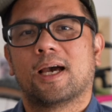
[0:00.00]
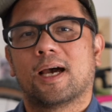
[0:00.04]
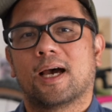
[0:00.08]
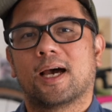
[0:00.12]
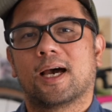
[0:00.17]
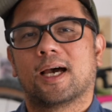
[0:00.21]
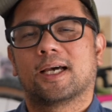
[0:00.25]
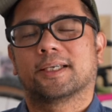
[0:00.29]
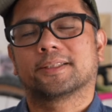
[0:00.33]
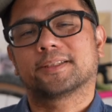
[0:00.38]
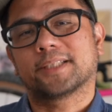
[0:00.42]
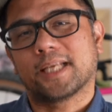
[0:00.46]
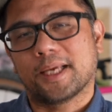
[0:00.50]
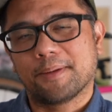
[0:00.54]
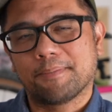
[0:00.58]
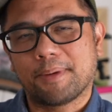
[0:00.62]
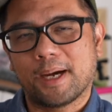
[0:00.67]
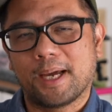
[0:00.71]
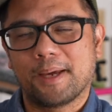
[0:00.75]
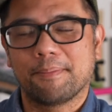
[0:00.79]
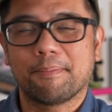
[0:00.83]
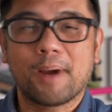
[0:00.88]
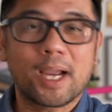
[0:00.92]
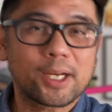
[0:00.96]
uh, say
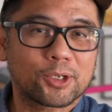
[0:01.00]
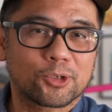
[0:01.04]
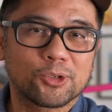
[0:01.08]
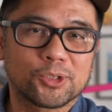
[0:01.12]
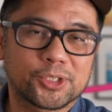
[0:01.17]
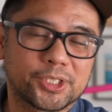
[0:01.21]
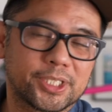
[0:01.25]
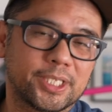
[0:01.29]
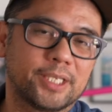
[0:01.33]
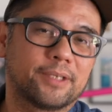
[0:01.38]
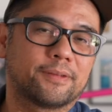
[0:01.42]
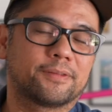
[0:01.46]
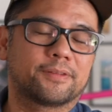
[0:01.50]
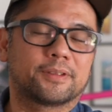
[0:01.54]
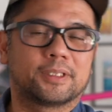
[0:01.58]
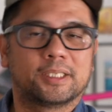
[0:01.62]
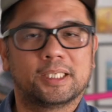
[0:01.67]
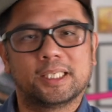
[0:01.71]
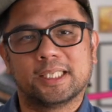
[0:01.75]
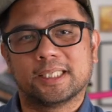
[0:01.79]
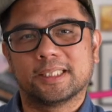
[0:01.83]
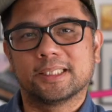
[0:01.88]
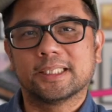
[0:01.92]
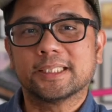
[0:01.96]
by
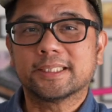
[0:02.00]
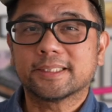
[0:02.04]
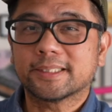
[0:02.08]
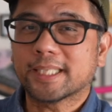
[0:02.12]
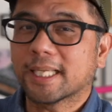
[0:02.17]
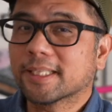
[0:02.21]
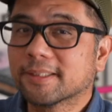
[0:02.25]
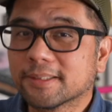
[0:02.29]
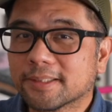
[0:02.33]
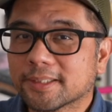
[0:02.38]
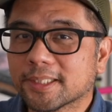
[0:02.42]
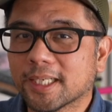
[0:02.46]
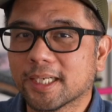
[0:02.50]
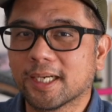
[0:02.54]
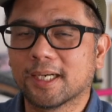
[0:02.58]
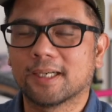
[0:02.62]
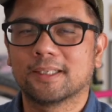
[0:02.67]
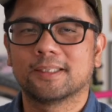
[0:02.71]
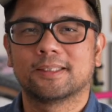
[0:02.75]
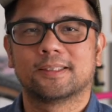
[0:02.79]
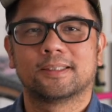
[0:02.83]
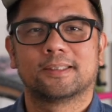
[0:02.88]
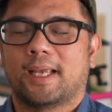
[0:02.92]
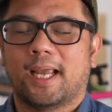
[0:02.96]
MicroShift,
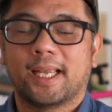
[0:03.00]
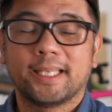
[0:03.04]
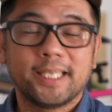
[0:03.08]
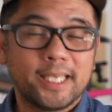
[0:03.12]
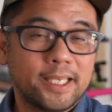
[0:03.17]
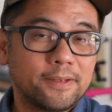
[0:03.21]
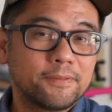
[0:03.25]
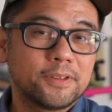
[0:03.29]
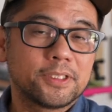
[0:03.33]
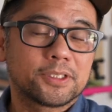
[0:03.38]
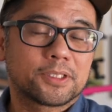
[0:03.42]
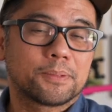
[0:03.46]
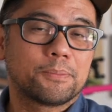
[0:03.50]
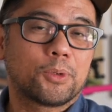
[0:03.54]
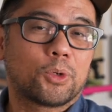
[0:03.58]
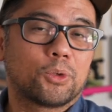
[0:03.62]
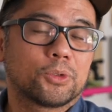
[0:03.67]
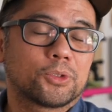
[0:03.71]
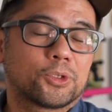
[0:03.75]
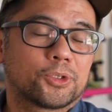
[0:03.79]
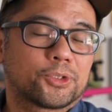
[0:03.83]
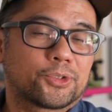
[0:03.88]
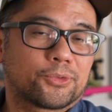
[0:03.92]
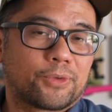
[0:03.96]
Sensa, and even some
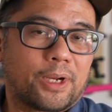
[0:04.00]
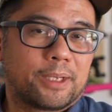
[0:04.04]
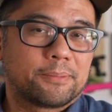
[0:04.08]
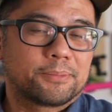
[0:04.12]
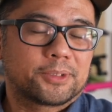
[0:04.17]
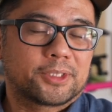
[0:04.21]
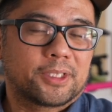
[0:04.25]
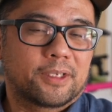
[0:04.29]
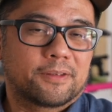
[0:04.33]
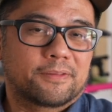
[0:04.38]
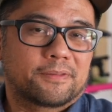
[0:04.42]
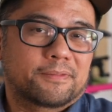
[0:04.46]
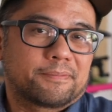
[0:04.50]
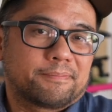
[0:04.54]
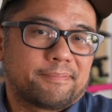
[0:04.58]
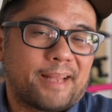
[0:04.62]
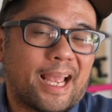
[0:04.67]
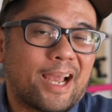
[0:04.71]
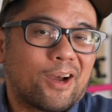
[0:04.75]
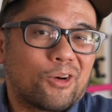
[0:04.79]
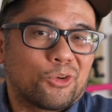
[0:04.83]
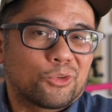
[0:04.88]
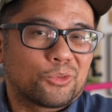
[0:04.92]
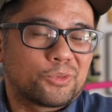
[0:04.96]
older SRAM stuff,
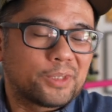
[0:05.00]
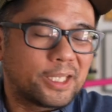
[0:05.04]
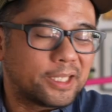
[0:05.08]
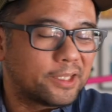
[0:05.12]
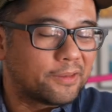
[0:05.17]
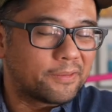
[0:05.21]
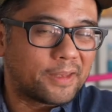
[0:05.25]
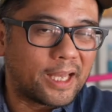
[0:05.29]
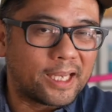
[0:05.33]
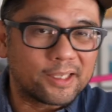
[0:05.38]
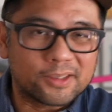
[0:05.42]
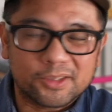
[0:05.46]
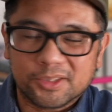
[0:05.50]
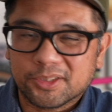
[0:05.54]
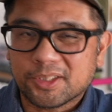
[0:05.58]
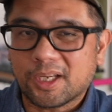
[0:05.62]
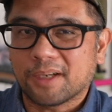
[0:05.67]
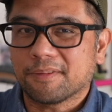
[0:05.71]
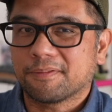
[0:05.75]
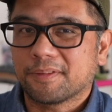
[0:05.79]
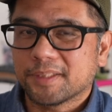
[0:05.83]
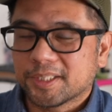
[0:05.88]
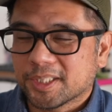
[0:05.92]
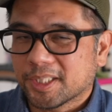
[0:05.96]
now none of that
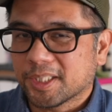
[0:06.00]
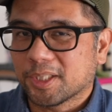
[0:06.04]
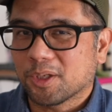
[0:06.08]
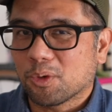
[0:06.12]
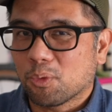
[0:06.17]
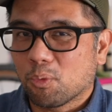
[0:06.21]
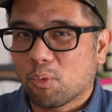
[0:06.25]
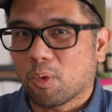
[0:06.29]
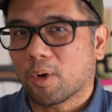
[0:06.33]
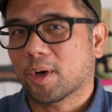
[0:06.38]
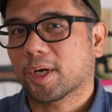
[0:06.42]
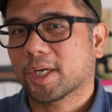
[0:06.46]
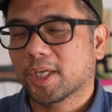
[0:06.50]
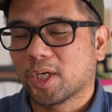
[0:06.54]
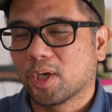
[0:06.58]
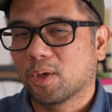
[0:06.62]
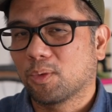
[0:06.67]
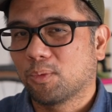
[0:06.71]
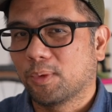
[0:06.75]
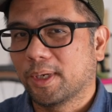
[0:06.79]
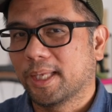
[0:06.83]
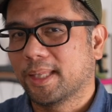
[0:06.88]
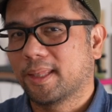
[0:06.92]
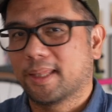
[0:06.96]
stuff is gonna work
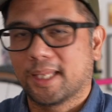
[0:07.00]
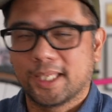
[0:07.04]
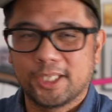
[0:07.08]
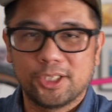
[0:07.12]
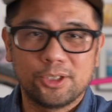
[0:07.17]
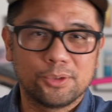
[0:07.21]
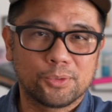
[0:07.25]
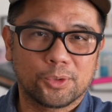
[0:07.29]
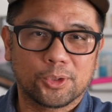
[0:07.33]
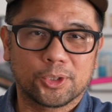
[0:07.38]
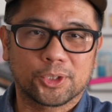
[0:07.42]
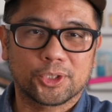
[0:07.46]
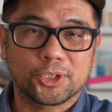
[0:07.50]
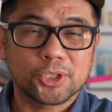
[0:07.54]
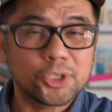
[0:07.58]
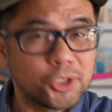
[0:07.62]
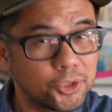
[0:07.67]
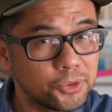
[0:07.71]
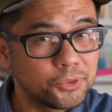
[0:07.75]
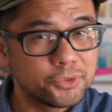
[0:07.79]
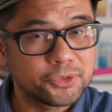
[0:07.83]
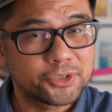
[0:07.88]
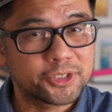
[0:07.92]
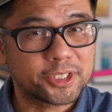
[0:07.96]
with the newer
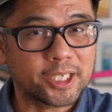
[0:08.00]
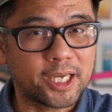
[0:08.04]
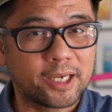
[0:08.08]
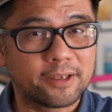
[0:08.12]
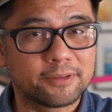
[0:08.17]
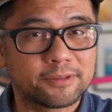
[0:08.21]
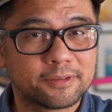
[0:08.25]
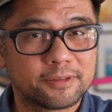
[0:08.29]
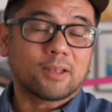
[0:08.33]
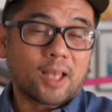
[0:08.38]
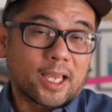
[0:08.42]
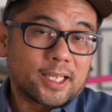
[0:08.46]
C U E S stuff.